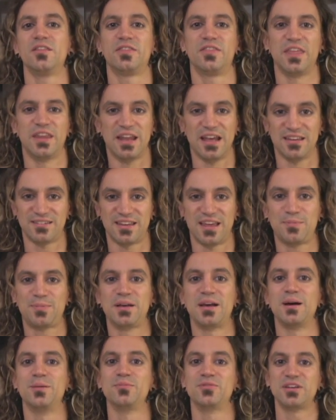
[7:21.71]
Then as that
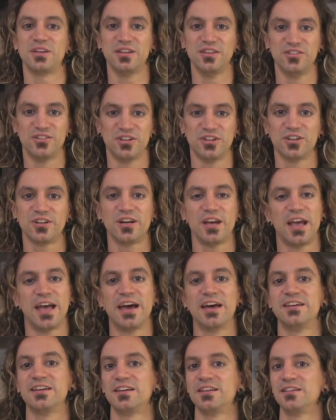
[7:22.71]
becomes easier,
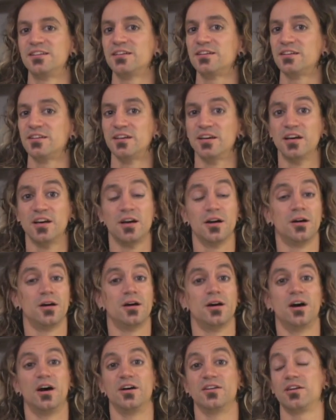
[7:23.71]
add in
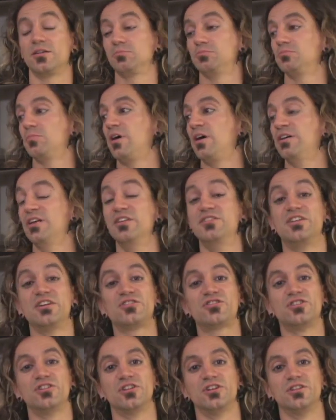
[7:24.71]
an
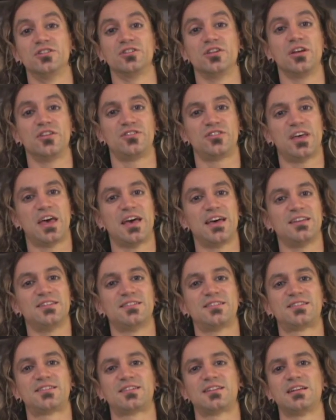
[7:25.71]
additional
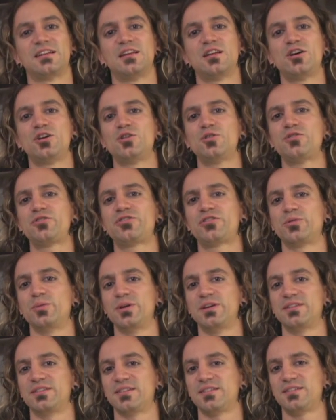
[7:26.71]
10 slow
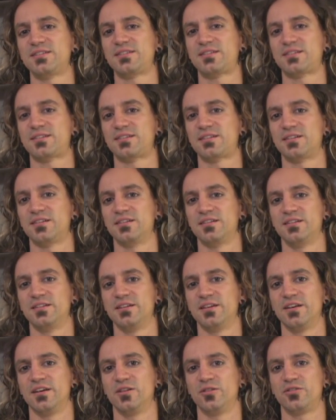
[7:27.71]
squeezes,
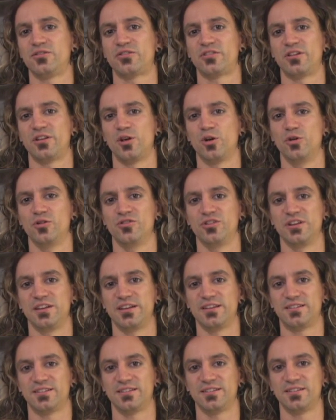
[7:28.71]
slow
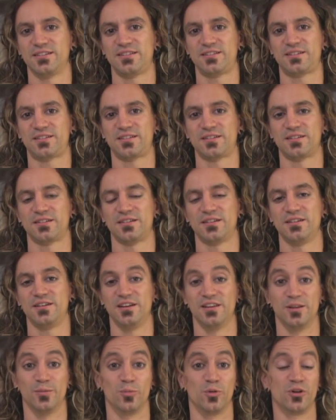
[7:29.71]
releases
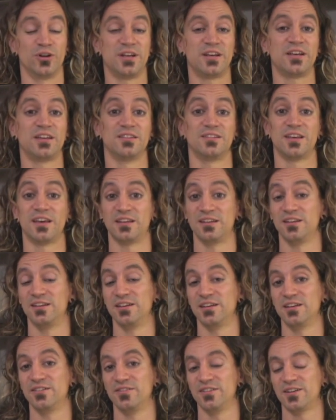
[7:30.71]
in the morning and 10 in
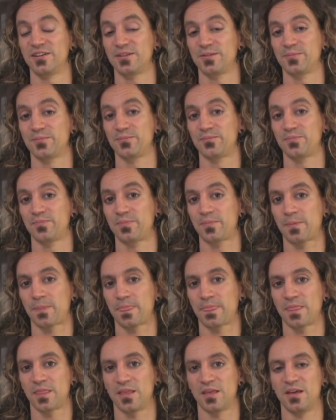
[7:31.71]
the evening.
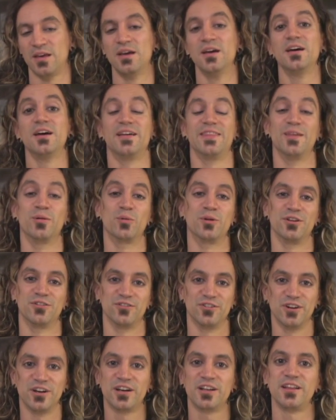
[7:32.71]
And then when
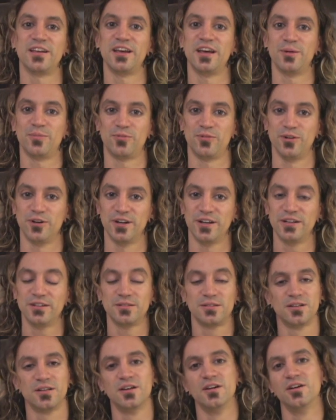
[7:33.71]
you're really up for
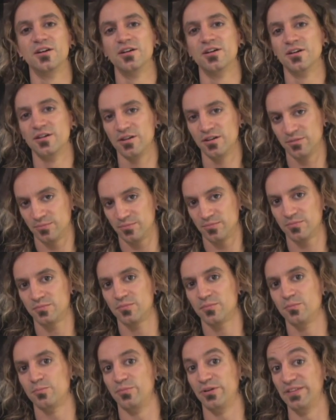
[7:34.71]
it,
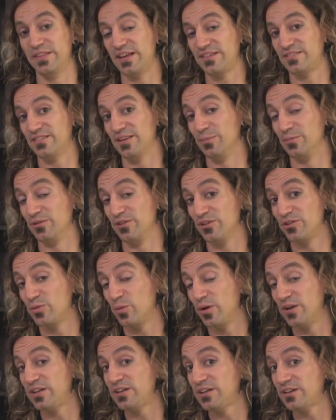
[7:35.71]
bring that number to
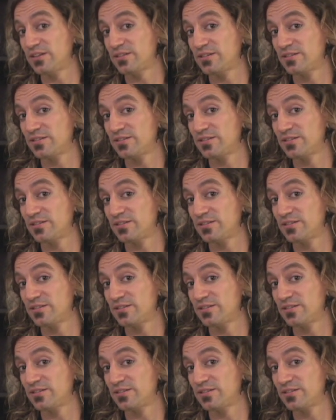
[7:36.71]
20.